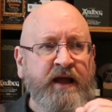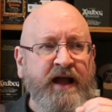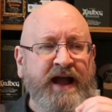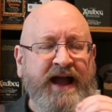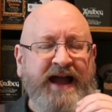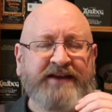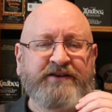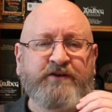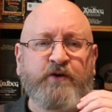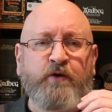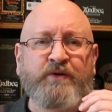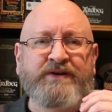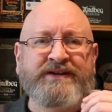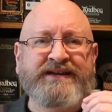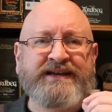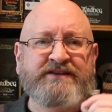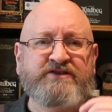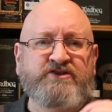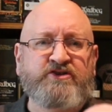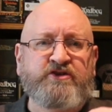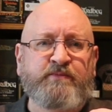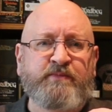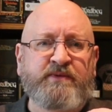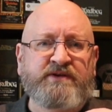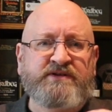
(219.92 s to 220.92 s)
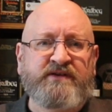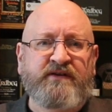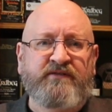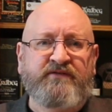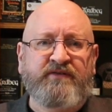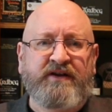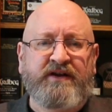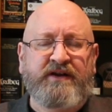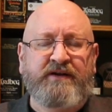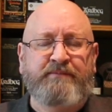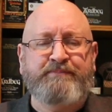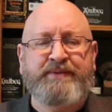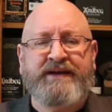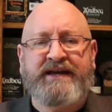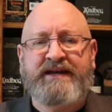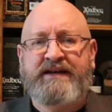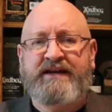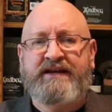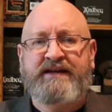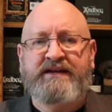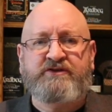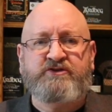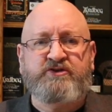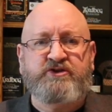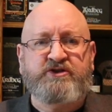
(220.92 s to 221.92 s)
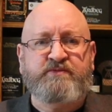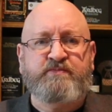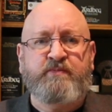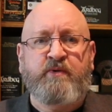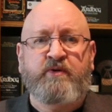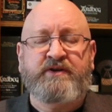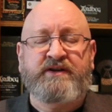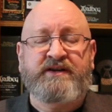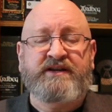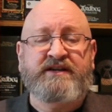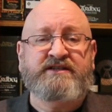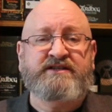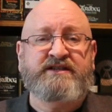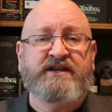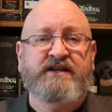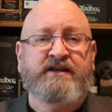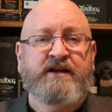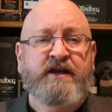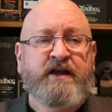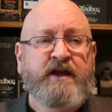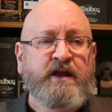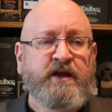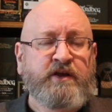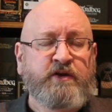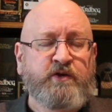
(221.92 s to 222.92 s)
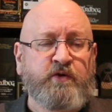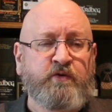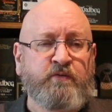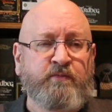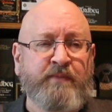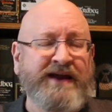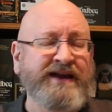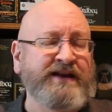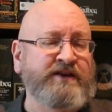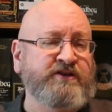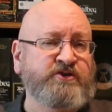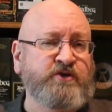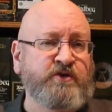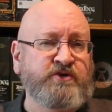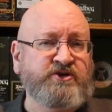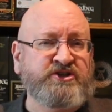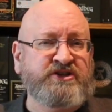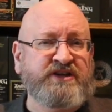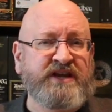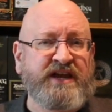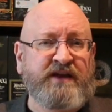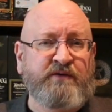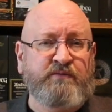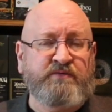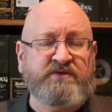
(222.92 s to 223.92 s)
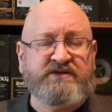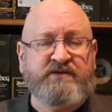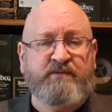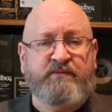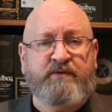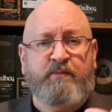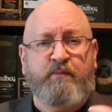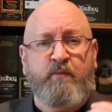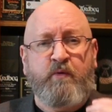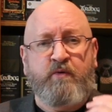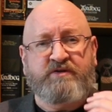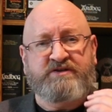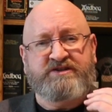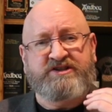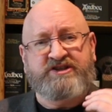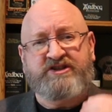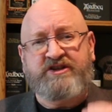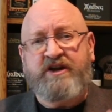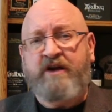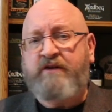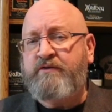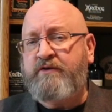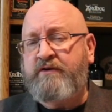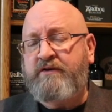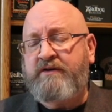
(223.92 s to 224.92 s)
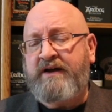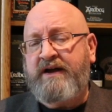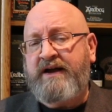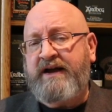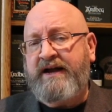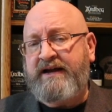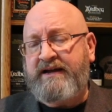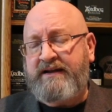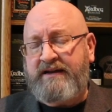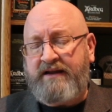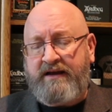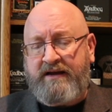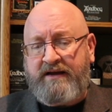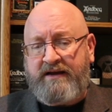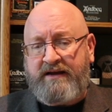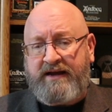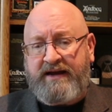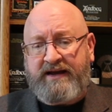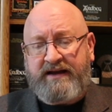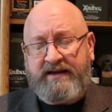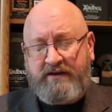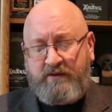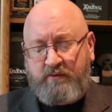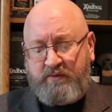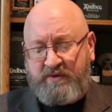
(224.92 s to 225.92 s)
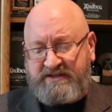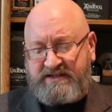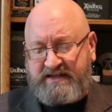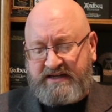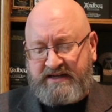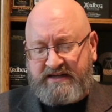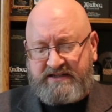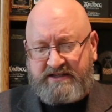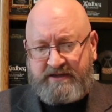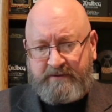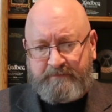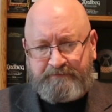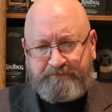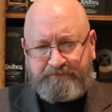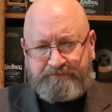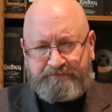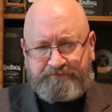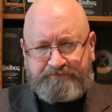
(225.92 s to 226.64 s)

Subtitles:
I don't get so much of a peatiness or smokiness that you might associate with some of the more southern Islay whiskeys.